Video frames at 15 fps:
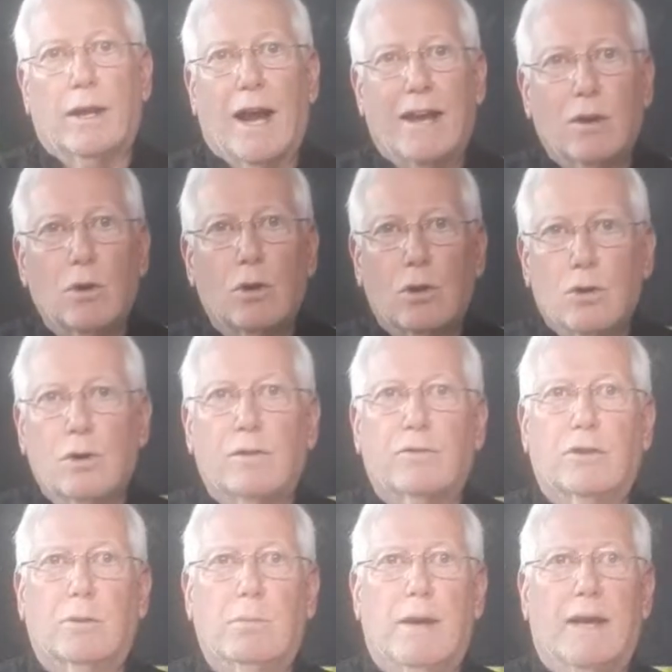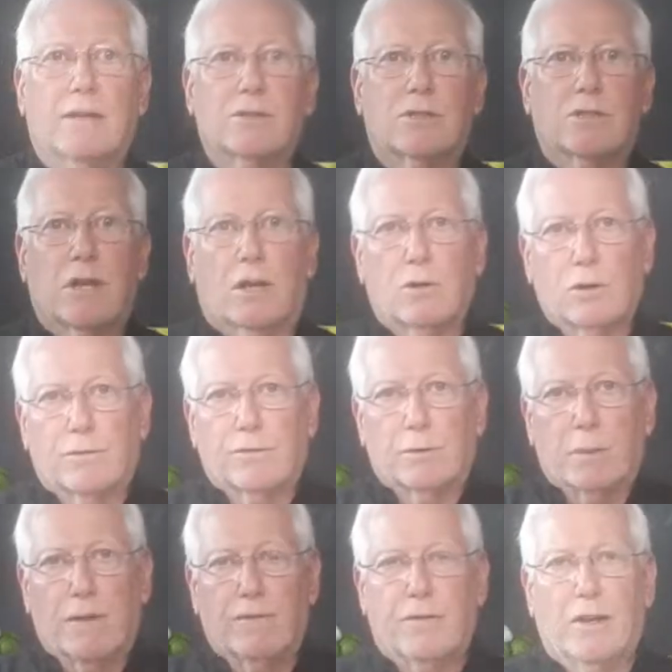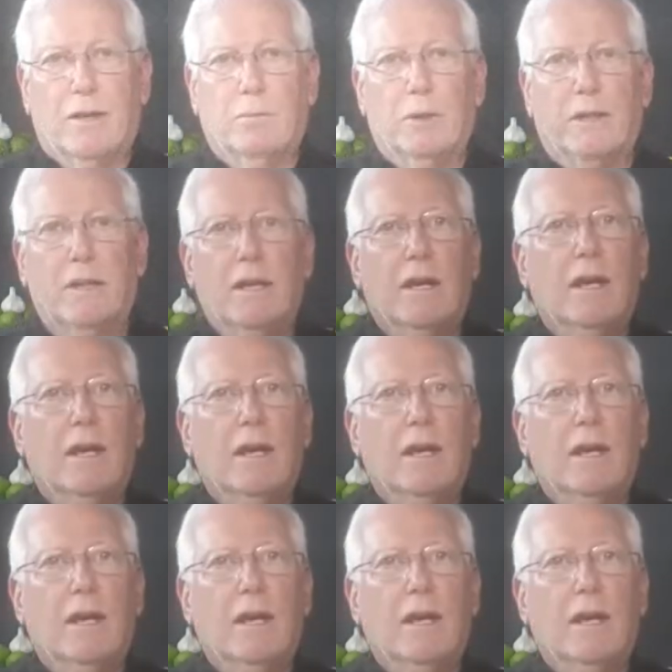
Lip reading: I don't cook for the masses. I cook for my family.